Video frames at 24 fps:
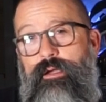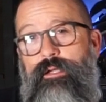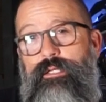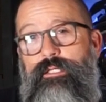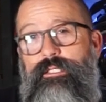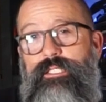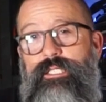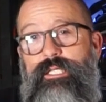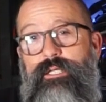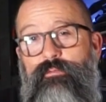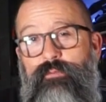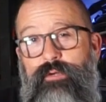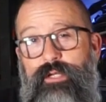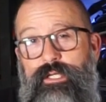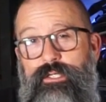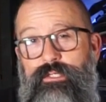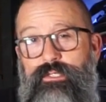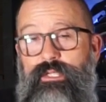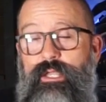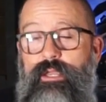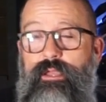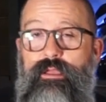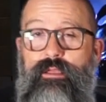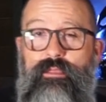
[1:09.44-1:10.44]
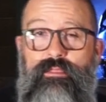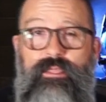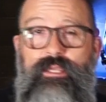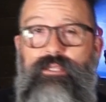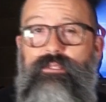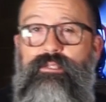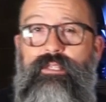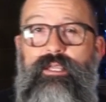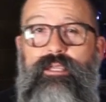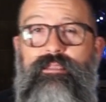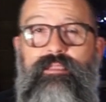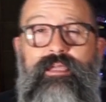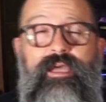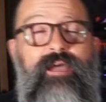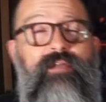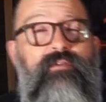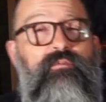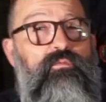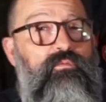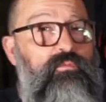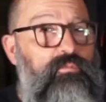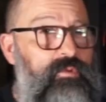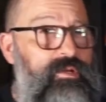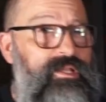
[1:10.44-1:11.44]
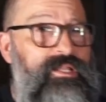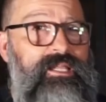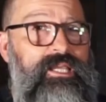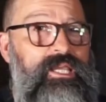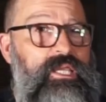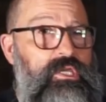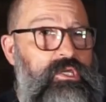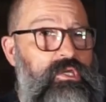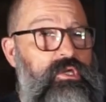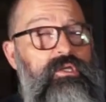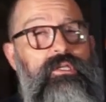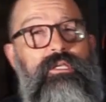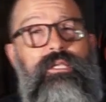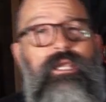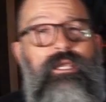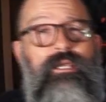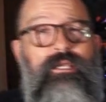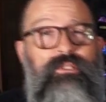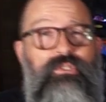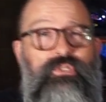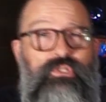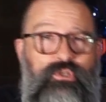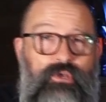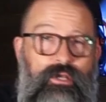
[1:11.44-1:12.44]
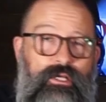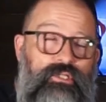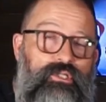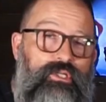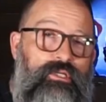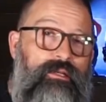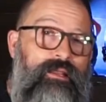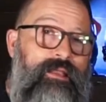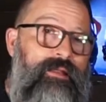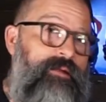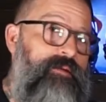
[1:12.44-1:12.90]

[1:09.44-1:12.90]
D-rings, things like that. Really good construction.